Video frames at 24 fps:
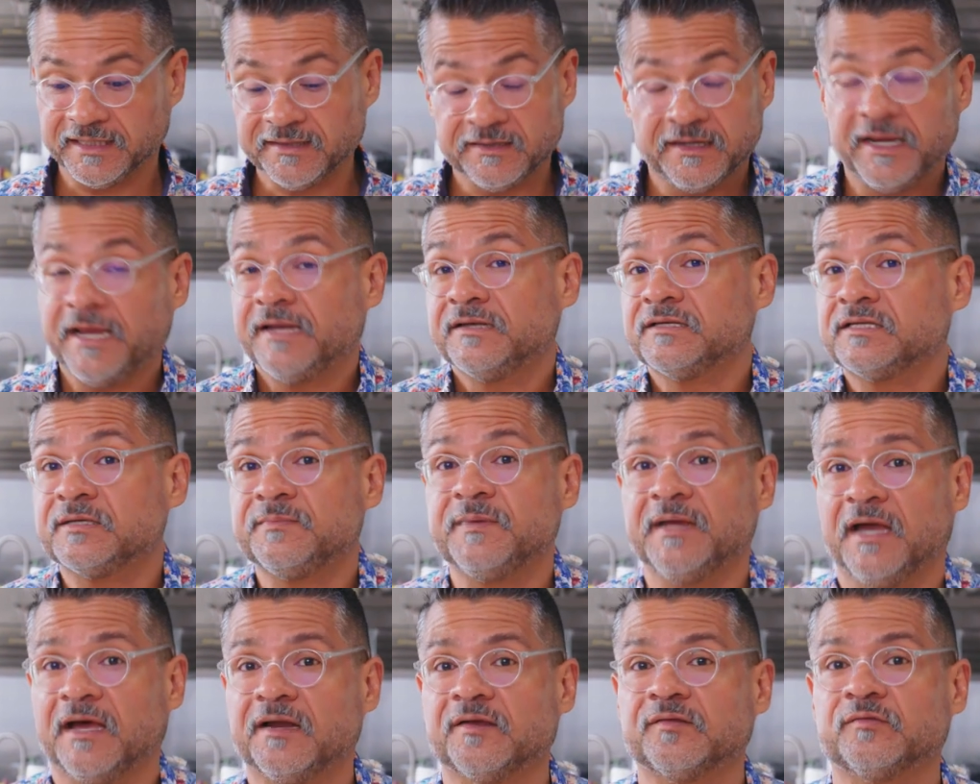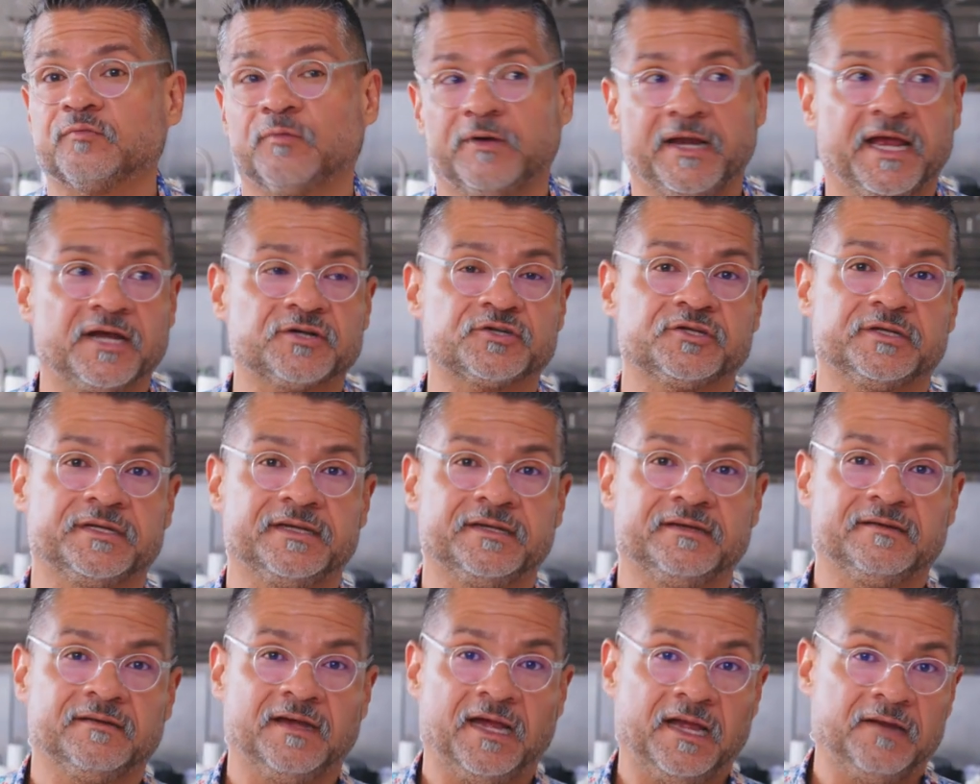And to be honest, when
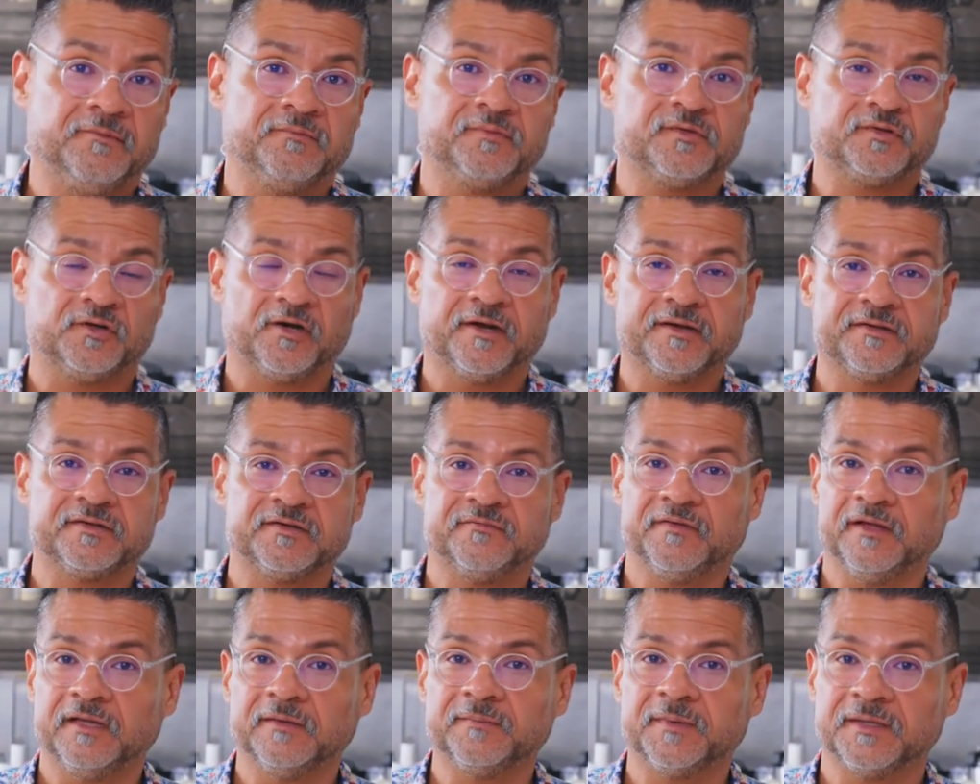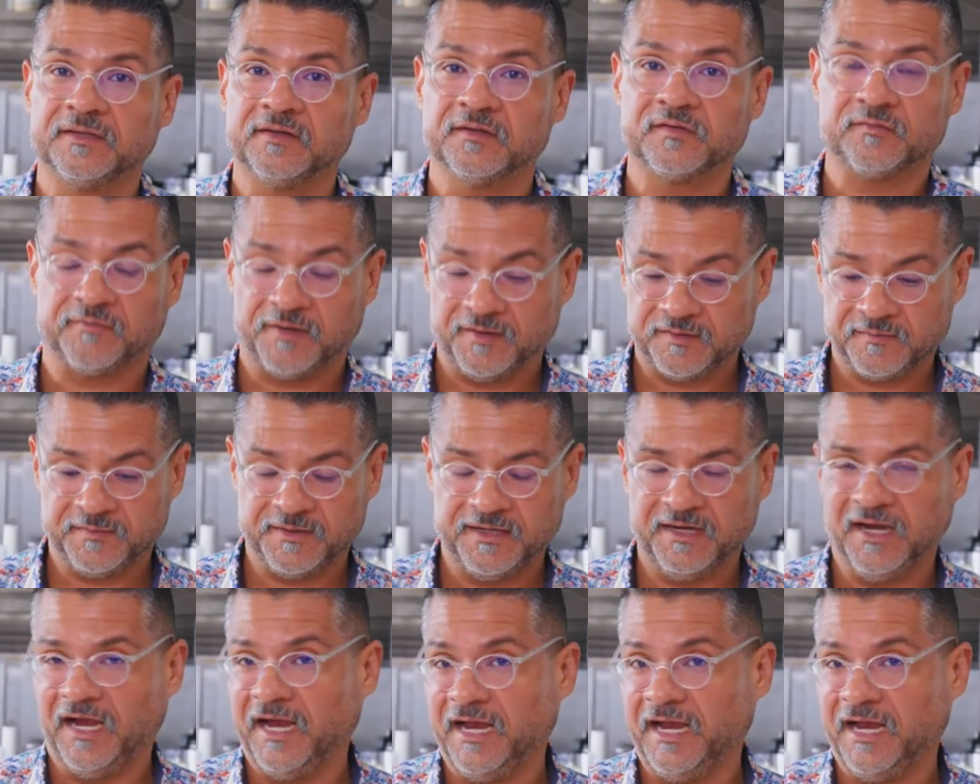actually I started developing this recipe,